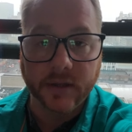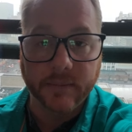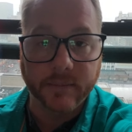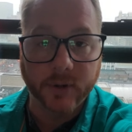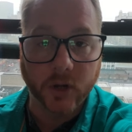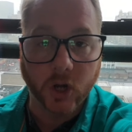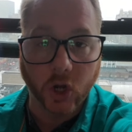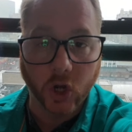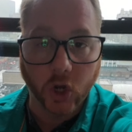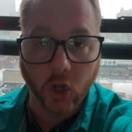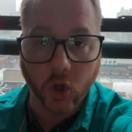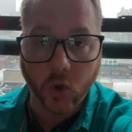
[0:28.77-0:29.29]

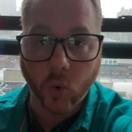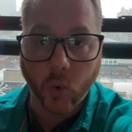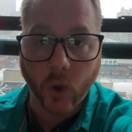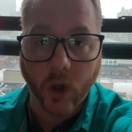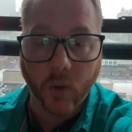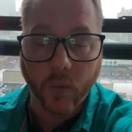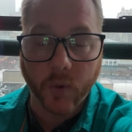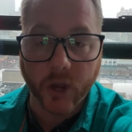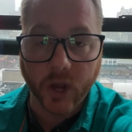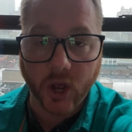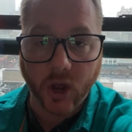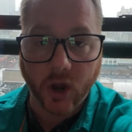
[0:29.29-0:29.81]
But look
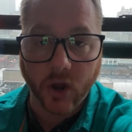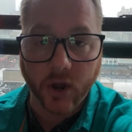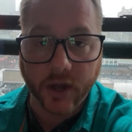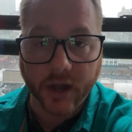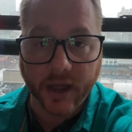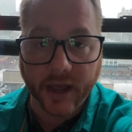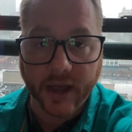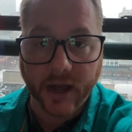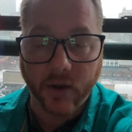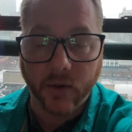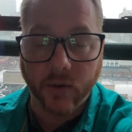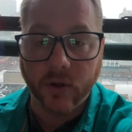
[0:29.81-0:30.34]
where we are
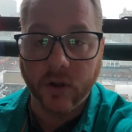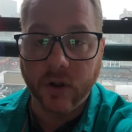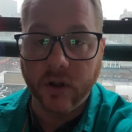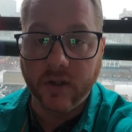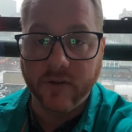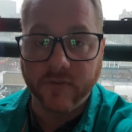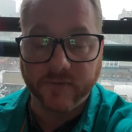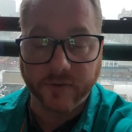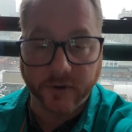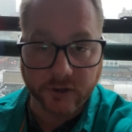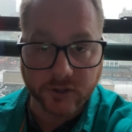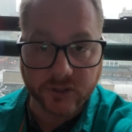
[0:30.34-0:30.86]
now.
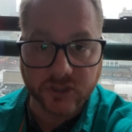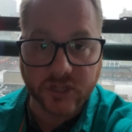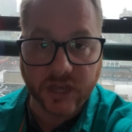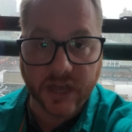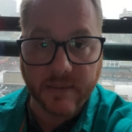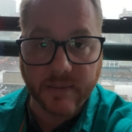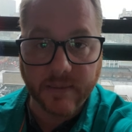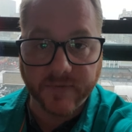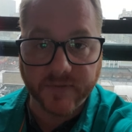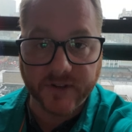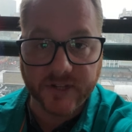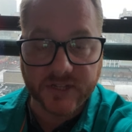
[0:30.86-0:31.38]
First
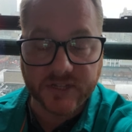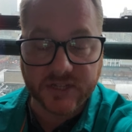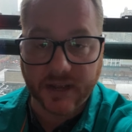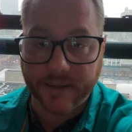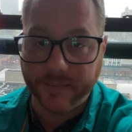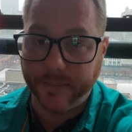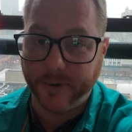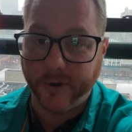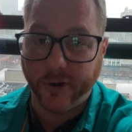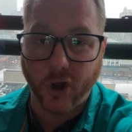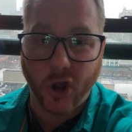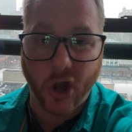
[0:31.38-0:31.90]
game of
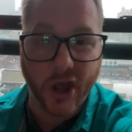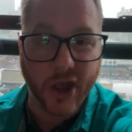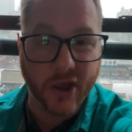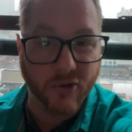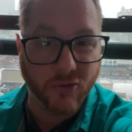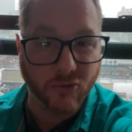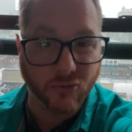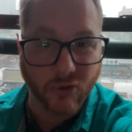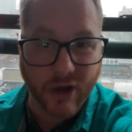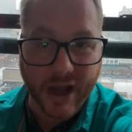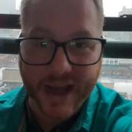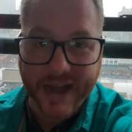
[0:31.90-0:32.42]
December, a
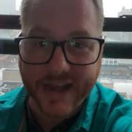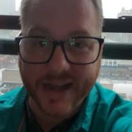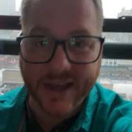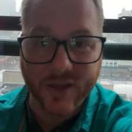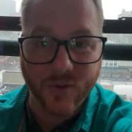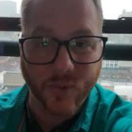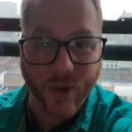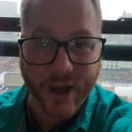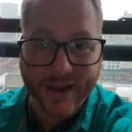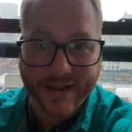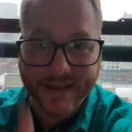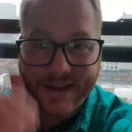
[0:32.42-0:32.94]
rainy,
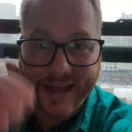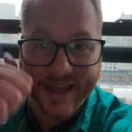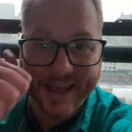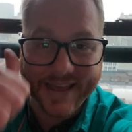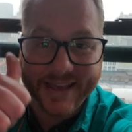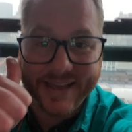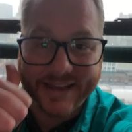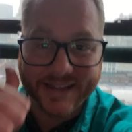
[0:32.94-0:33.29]
wet day.